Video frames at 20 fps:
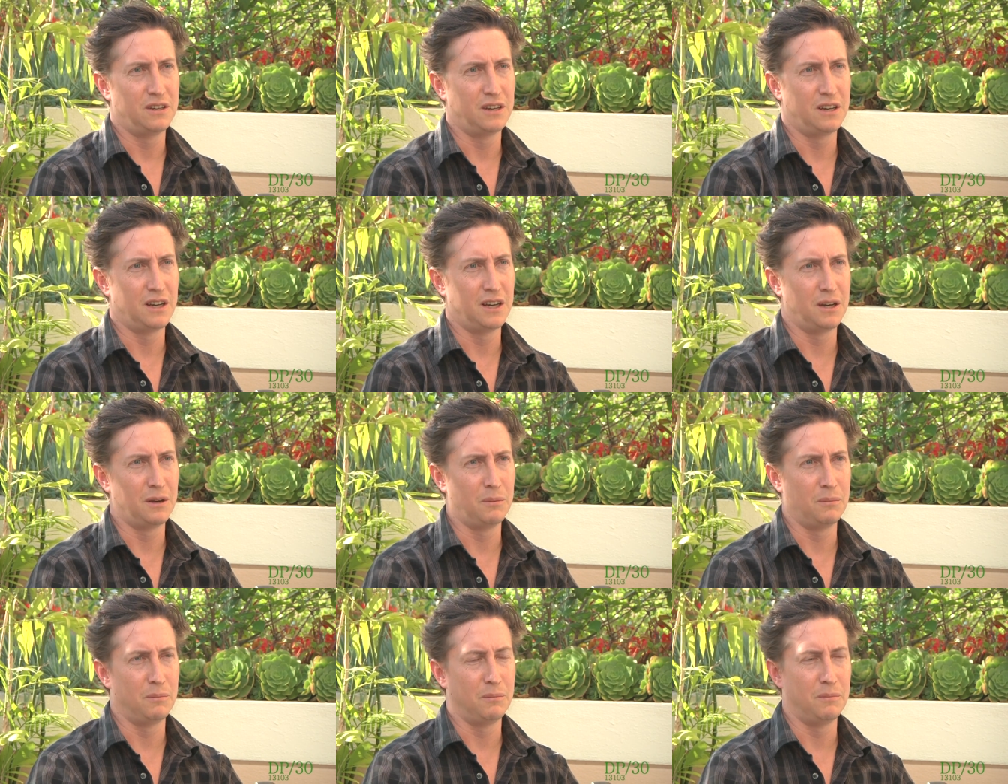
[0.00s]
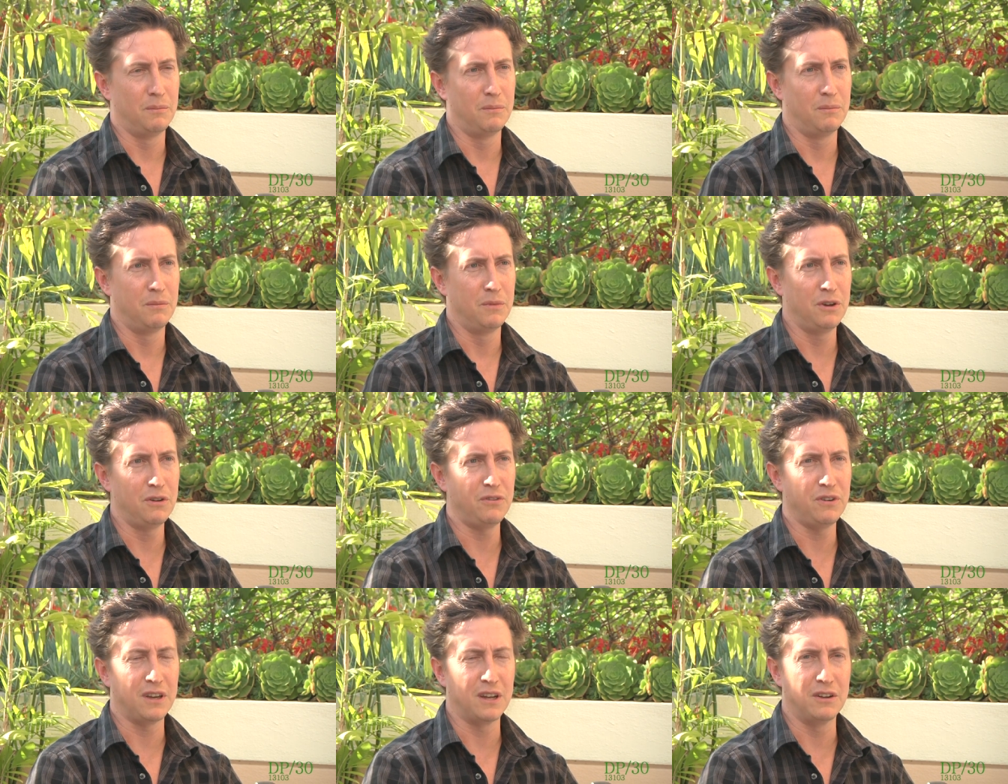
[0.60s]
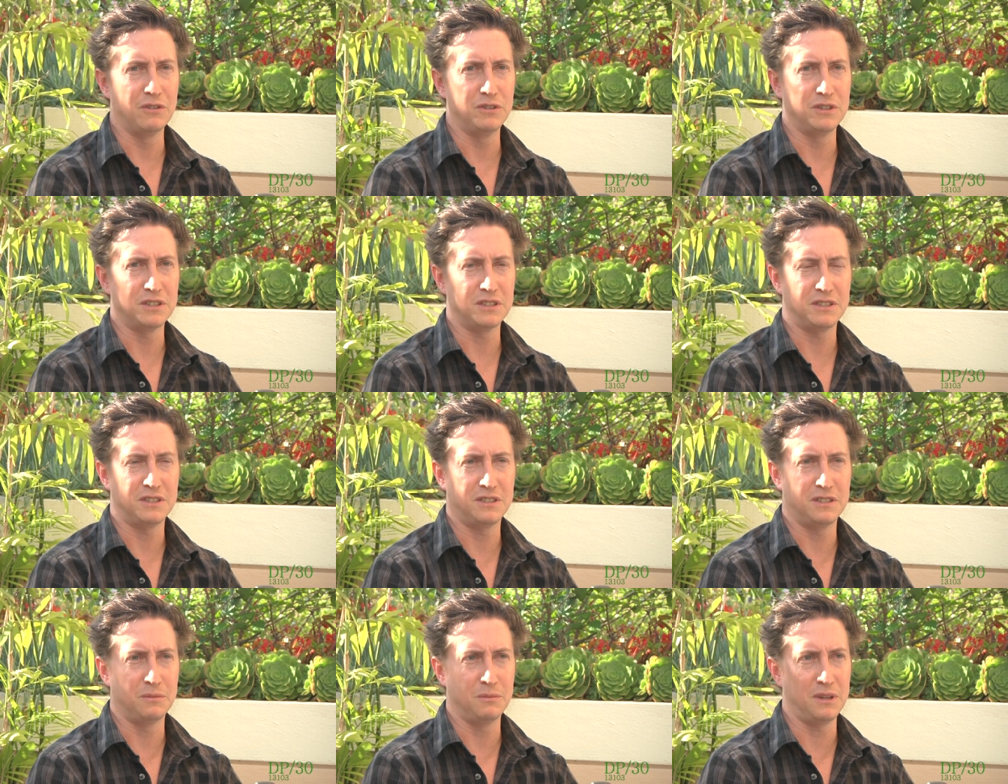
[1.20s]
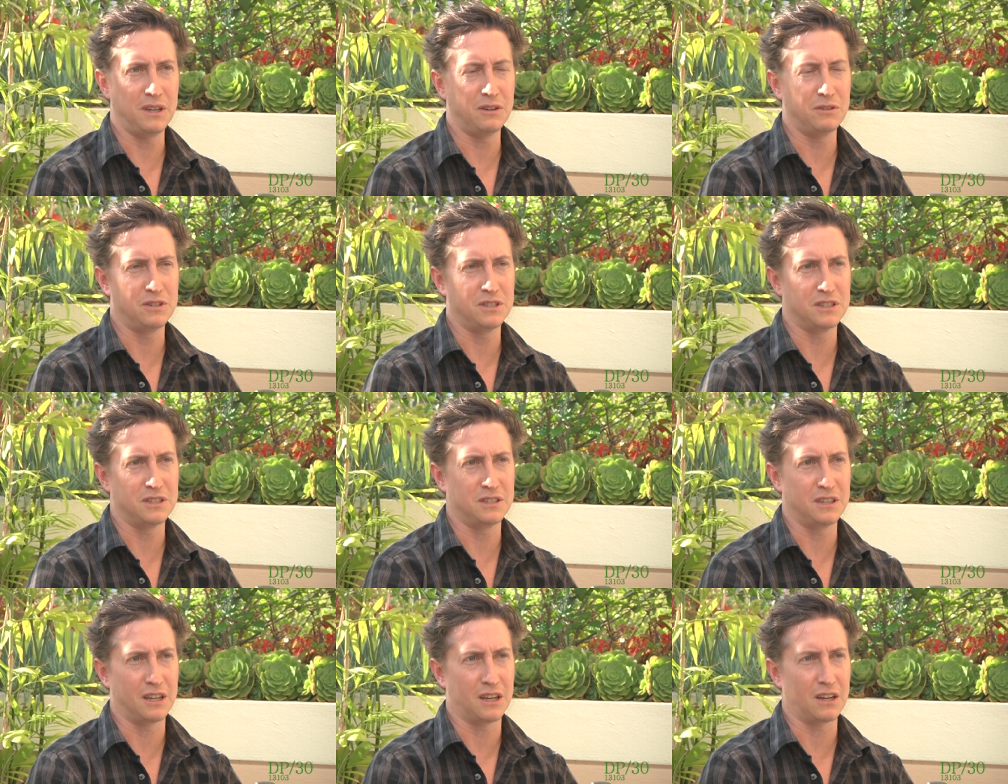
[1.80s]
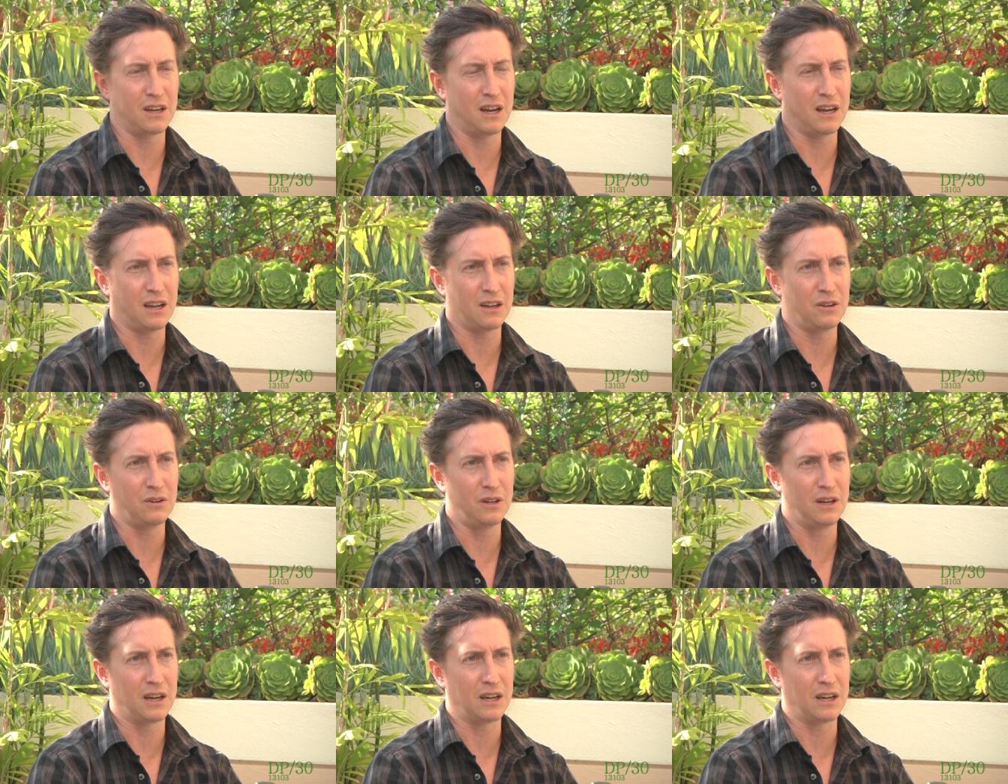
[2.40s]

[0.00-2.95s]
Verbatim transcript: Um, movie, and it was just, to me, it was just like I could,